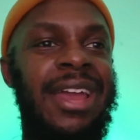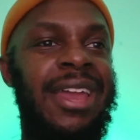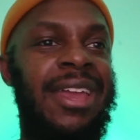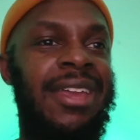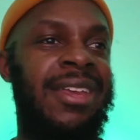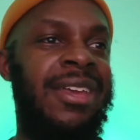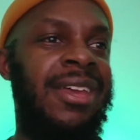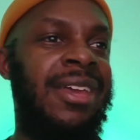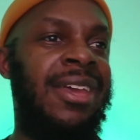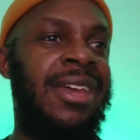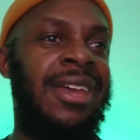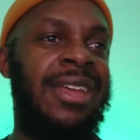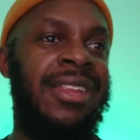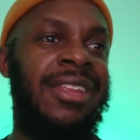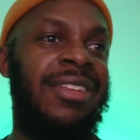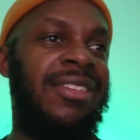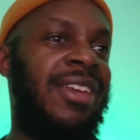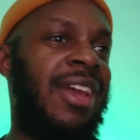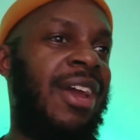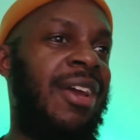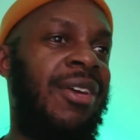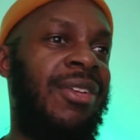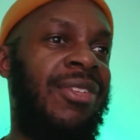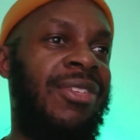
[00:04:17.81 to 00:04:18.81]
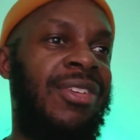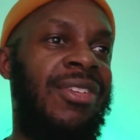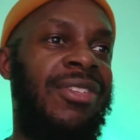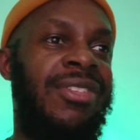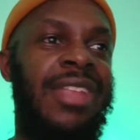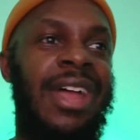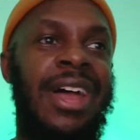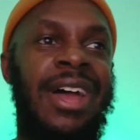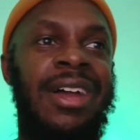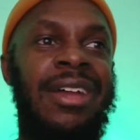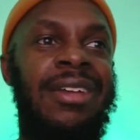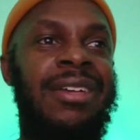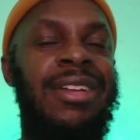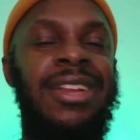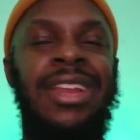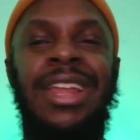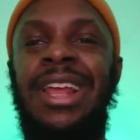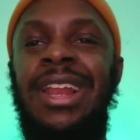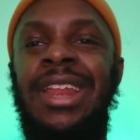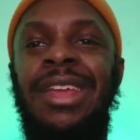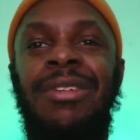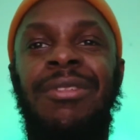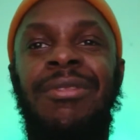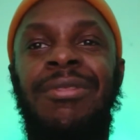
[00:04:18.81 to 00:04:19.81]
Like, there's characters that are
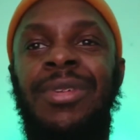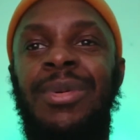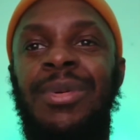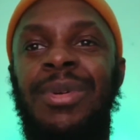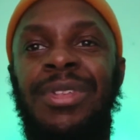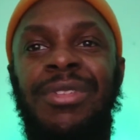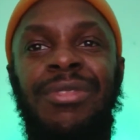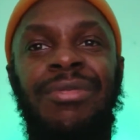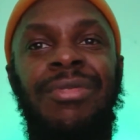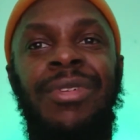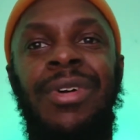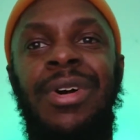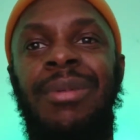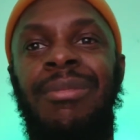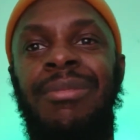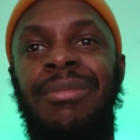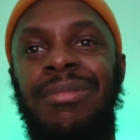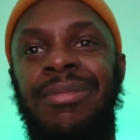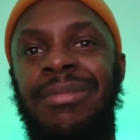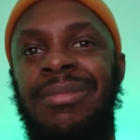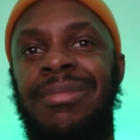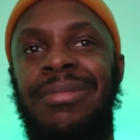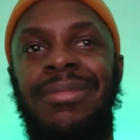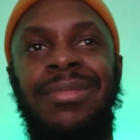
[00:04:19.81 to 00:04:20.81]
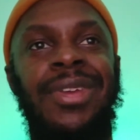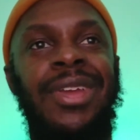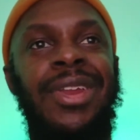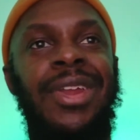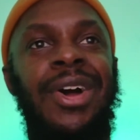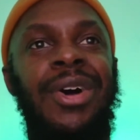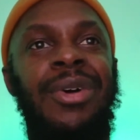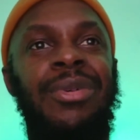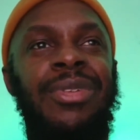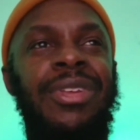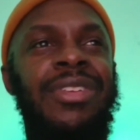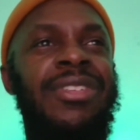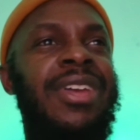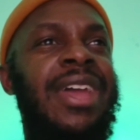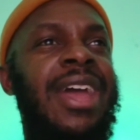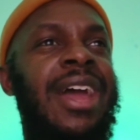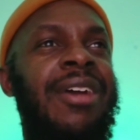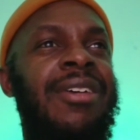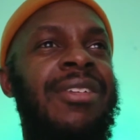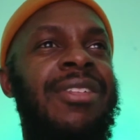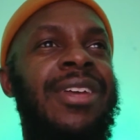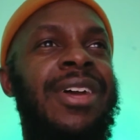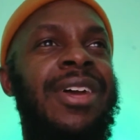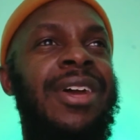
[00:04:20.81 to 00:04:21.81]
clearly influenced from, you know, there's a
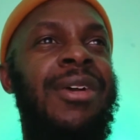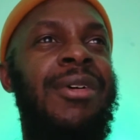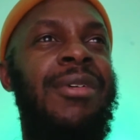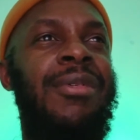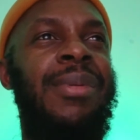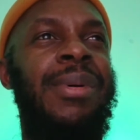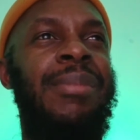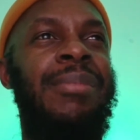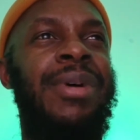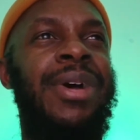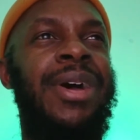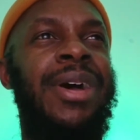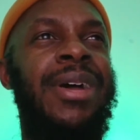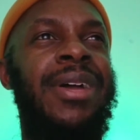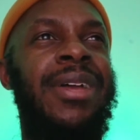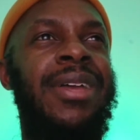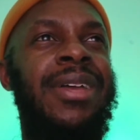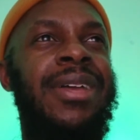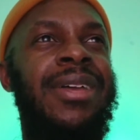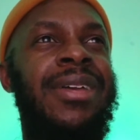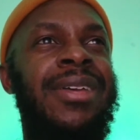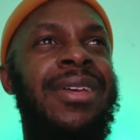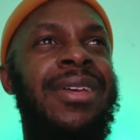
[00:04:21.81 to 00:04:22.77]
character I remember,